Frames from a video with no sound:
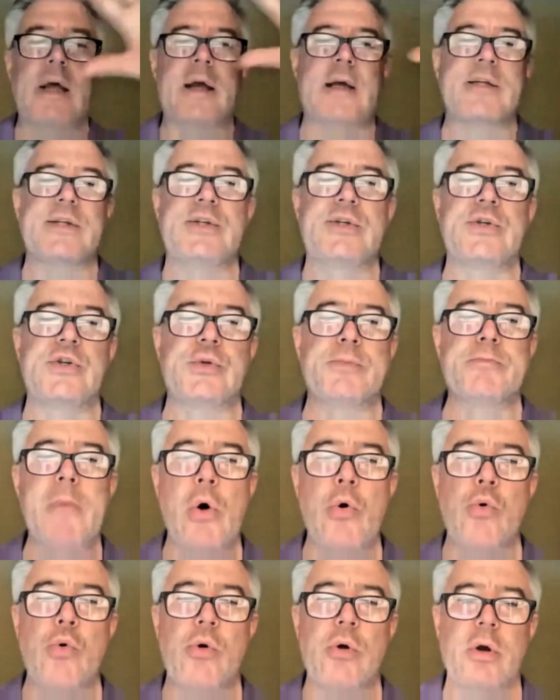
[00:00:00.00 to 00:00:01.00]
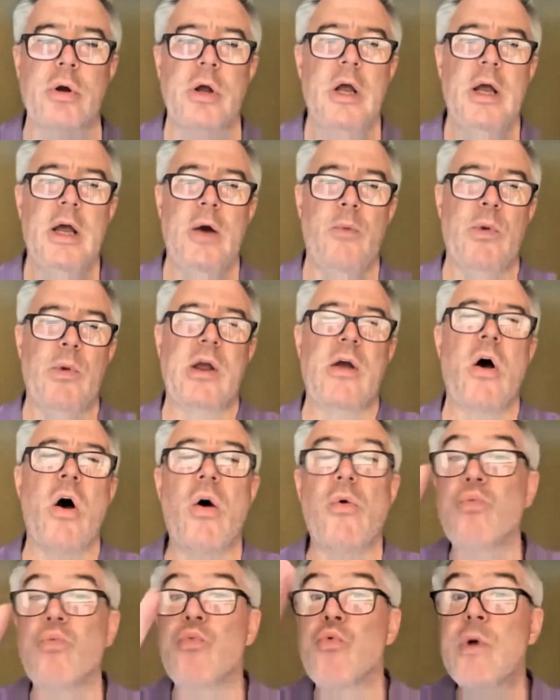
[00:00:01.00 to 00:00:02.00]
like a smoke and we
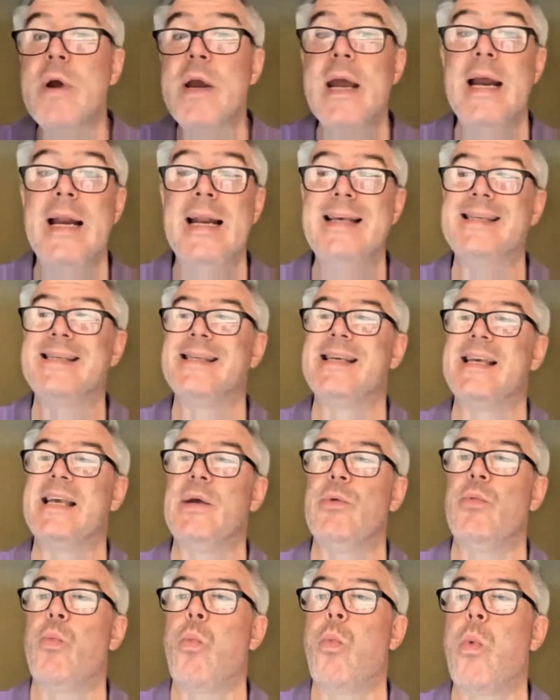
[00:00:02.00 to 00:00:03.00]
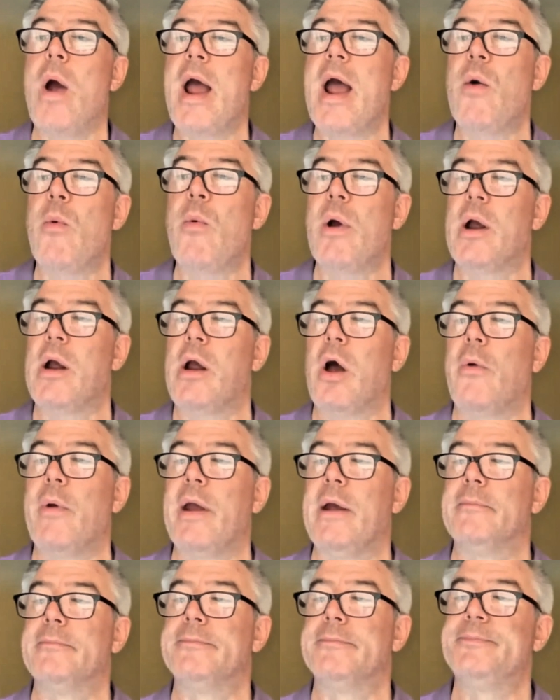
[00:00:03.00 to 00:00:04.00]
can't really see where we're
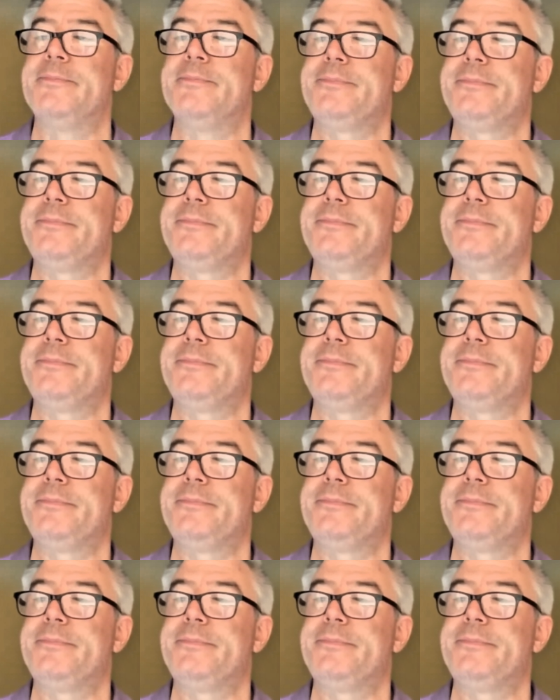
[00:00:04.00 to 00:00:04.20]
going.